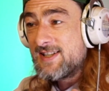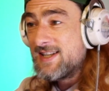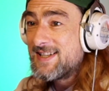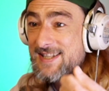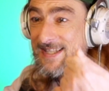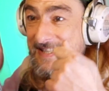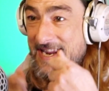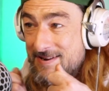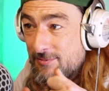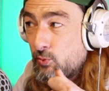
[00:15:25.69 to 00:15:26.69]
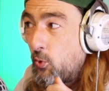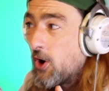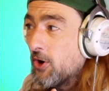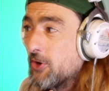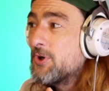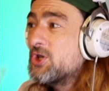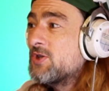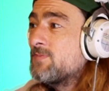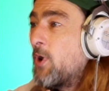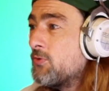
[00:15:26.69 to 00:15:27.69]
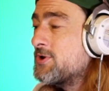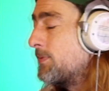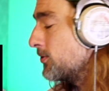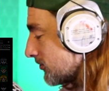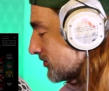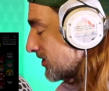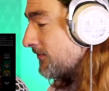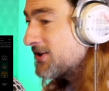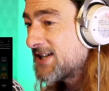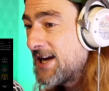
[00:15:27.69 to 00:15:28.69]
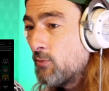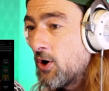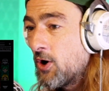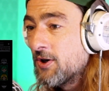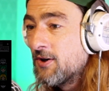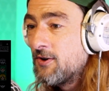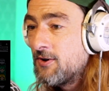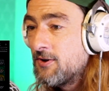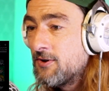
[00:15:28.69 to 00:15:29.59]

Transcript: Isn't it? That's the same as one, but just multiples of the same one.